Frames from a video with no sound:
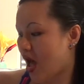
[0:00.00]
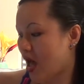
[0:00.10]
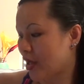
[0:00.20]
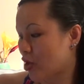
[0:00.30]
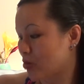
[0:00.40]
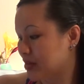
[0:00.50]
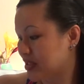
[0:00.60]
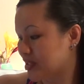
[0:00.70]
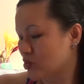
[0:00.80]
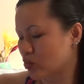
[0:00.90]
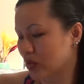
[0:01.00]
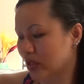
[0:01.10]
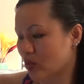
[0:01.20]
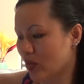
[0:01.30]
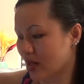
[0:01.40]
I hope it does
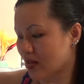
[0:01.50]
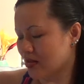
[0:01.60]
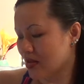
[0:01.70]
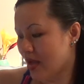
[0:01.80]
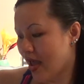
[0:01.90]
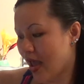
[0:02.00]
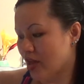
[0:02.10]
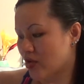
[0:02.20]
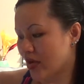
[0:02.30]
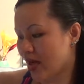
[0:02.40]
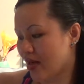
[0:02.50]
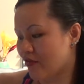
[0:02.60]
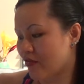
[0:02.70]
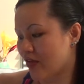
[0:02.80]
really well and you have